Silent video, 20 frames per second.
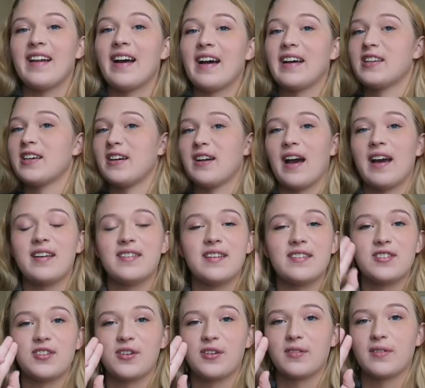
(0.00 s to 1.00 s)
And I, I had
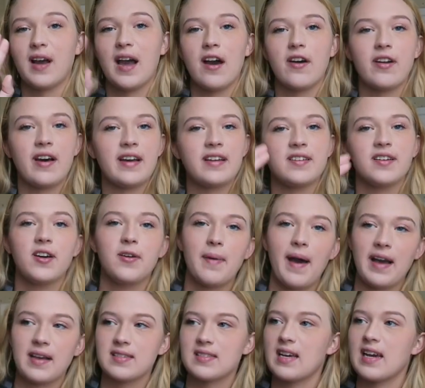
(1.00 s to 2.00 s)
to turn around, I had to go
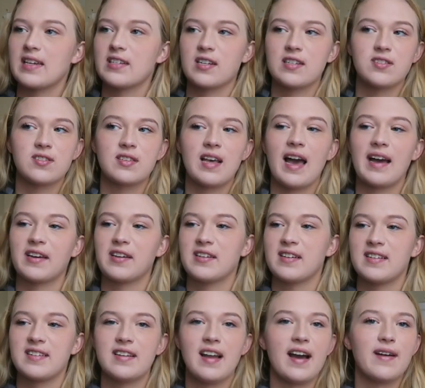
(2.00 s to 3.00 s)
backstage, I just, I
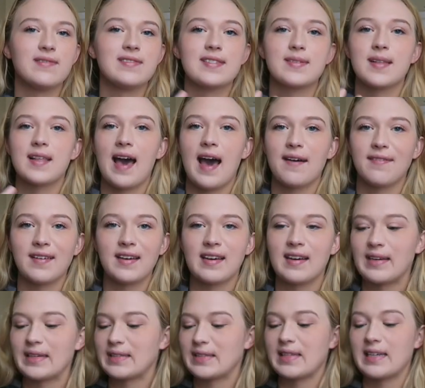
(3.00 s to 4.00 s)
couldn't. I was
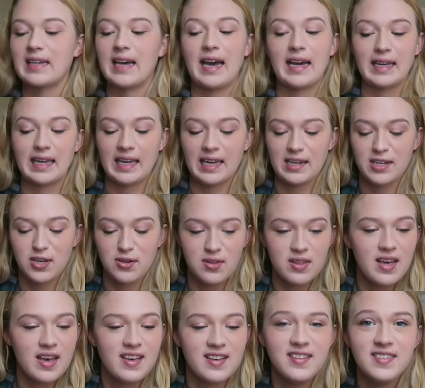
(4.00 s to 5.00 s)
laughing, I was like, I can't do
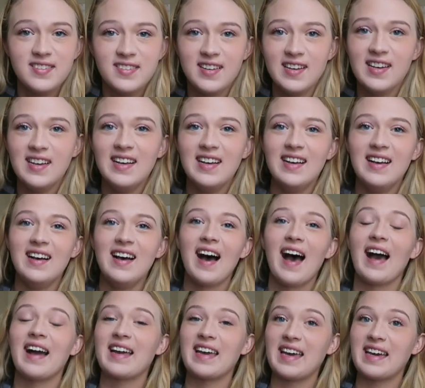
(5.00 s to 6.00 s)
this.
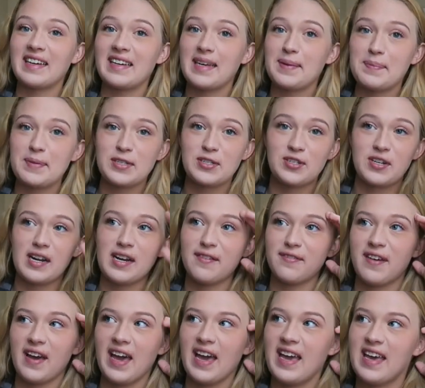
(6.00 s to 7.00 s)
I can't keep a
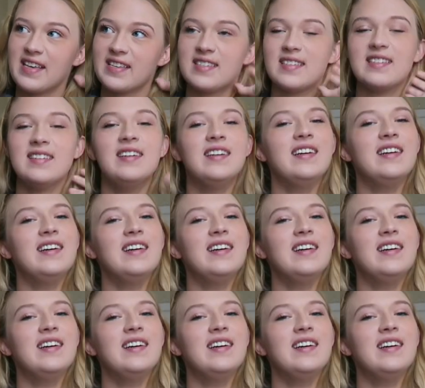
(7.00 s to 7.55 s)
straight face.